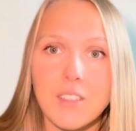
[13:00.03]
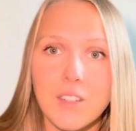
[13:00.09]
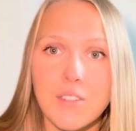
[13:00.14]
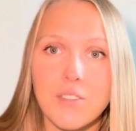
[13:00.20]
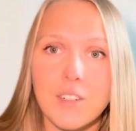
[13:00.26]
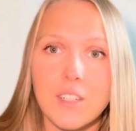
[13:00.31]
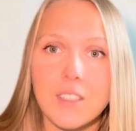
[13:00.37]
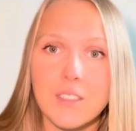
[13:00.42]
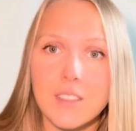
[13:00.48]

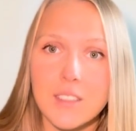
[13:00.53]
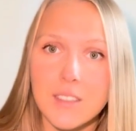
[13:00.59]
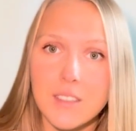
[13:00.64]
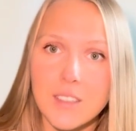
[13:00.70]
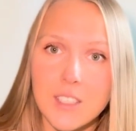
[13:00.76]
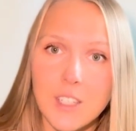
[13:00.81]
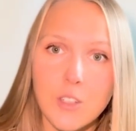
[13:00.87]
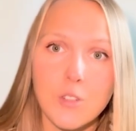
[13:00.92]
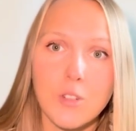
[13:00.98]
different
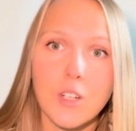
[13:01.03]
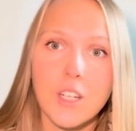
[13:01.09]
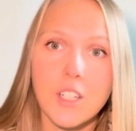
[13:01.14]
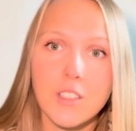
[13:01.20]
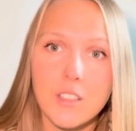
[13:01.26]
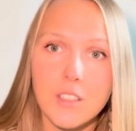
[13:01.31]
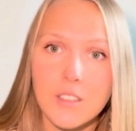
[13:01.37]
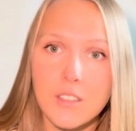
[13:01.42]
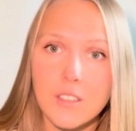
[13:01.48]

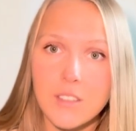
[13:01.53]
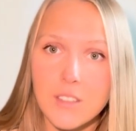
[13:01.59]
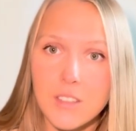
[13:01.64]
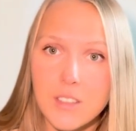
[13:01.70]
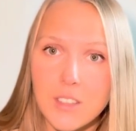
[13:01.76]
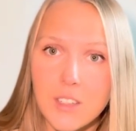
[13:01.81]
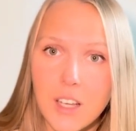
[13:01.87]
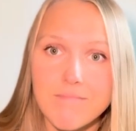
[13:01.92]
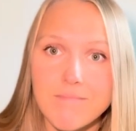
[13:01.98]

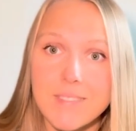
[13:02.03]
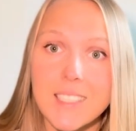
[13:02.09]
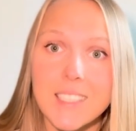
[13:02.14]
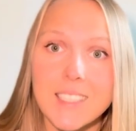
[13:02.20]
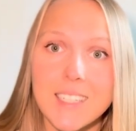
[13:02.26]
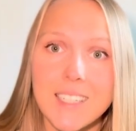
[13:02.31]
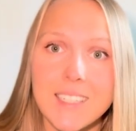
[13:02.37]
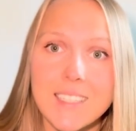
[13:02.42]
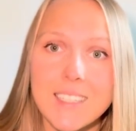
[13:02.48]
situations,
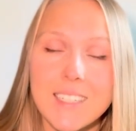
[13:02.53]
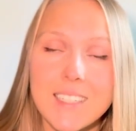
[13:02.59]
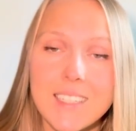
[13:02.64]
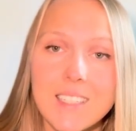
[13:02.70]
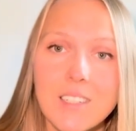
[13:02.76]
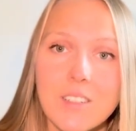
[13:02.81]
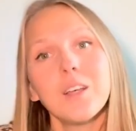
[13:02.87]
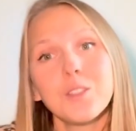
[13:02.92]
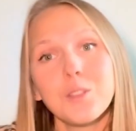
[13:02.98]

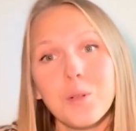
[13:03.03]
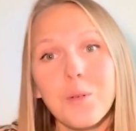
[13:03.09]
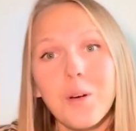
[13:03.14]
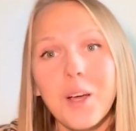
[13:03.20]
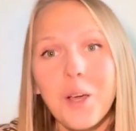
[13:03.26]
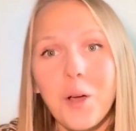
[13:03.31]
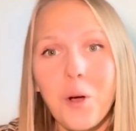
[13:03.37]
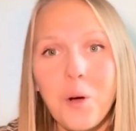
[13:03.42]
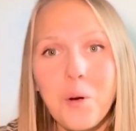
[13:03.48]
diseases. So
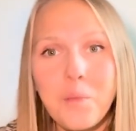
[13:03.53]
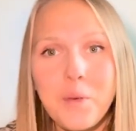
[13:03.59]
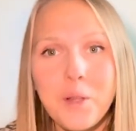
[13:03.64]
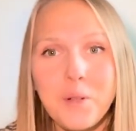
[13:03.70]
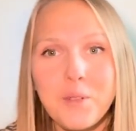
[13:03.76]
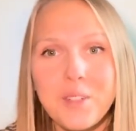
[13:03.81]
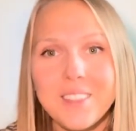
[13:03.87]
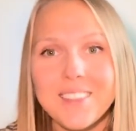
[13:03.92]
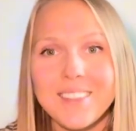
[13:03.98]
I hope
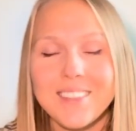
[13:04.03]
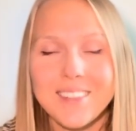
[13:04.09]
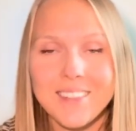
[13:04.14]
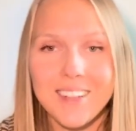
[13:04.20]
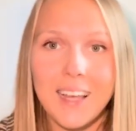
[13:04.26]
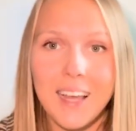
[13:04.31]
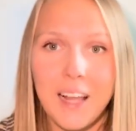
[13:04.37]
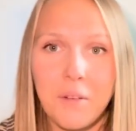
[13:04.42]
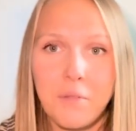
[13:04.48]
it was
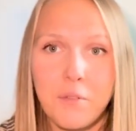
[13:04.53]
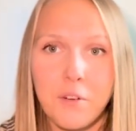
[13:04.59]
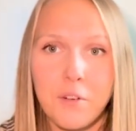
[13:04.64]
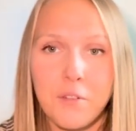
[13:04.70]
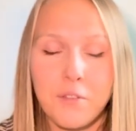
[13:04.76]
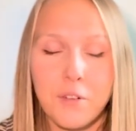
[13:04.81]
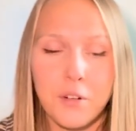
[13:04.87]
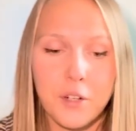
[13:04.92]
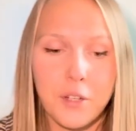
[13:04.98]
helpful
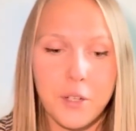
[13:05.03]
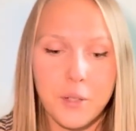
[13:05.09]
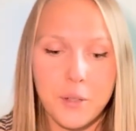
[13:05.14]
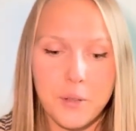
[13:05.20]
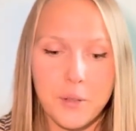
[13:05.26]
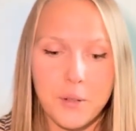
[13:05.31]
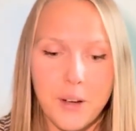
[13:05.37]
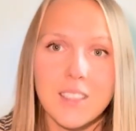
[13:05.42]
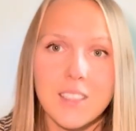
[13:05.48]
for
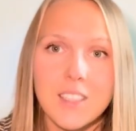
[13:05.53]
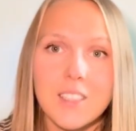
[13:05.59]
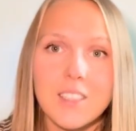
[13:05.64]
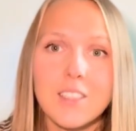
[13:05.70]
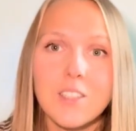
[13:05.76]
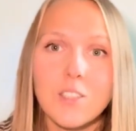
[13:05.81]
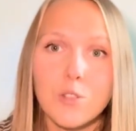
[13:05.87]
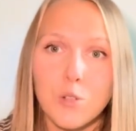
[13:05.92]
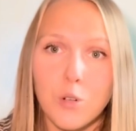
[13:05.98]
you.
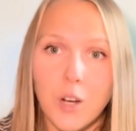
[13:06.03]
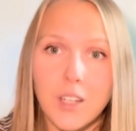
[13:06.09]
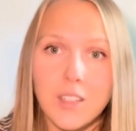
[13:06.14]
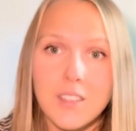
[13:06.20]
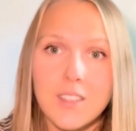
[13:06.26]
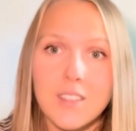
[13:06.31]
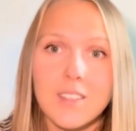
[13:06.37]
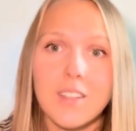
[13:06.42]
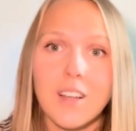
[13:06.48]
Just
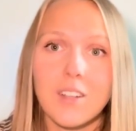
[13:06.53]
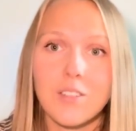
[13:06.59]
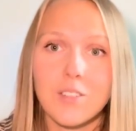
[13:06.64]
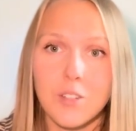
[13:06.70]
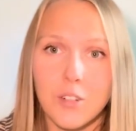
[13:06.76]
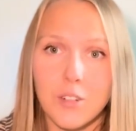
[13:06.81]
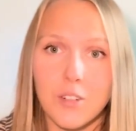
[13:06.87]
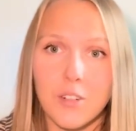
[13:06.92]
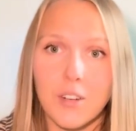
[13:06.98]
trust the
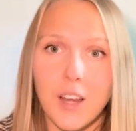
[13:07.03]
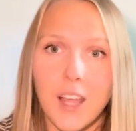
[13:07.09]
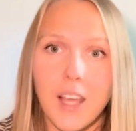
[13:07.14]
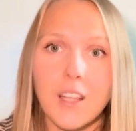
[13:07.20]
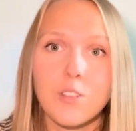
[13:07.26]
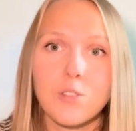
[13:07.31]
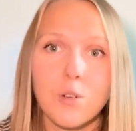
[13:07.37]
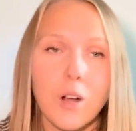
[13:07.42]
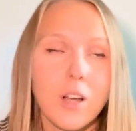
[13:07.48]

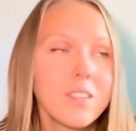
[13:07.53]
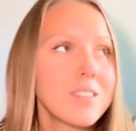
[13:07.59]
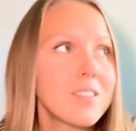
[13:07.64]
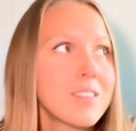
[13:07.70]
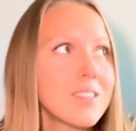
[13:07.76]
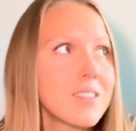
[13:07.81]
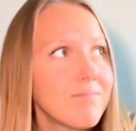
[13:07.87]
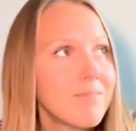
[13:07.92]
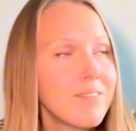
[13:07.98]
journey,
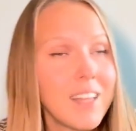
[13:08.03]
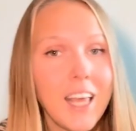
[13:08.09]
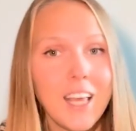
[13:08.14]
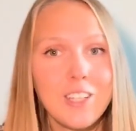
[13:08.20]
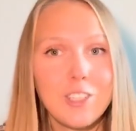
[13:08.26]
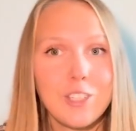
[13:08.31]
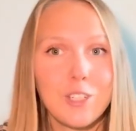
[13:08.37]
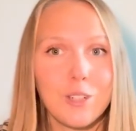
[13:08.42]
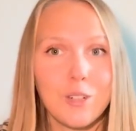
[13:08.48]
trust
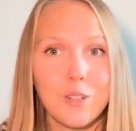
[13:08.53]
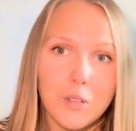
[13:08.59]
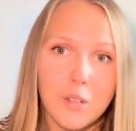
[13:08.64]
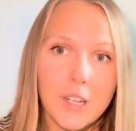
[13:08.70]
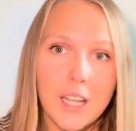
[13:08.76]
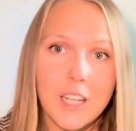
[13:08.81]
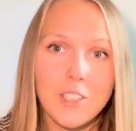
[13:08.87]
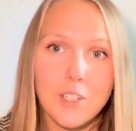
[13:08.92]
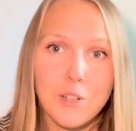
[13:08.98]
nature.
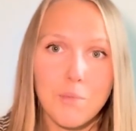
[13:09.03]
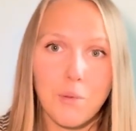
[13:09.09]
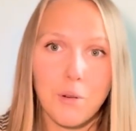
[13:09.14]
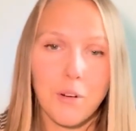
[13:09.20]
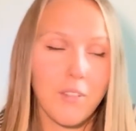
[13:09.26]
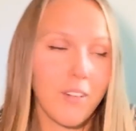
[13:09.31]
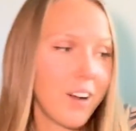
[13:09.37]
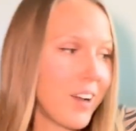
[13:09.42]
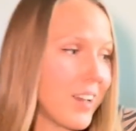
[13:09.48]
Nature
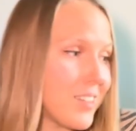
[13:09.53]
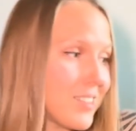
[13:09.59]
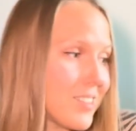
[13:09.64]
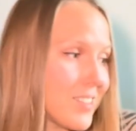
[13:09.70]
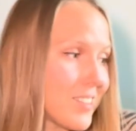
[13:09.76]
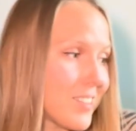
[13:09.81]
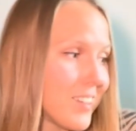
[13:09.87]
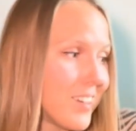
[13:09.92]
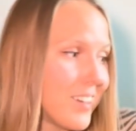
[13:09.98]

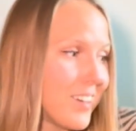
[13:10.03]
provides